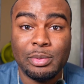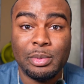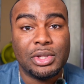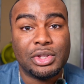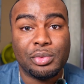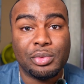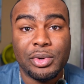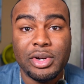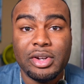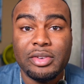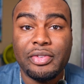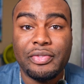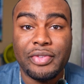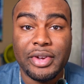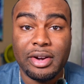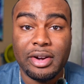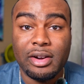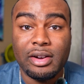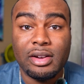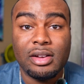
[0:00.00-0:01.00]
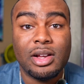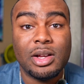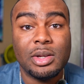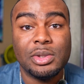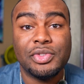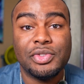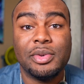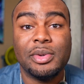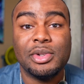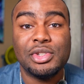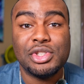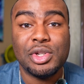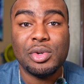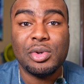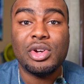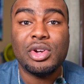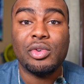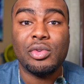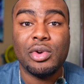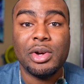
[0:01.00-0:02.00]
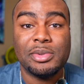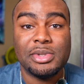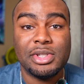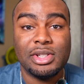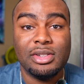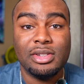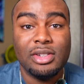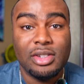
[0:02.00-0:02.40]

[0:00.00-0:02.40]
But the real fear comes from the show corruption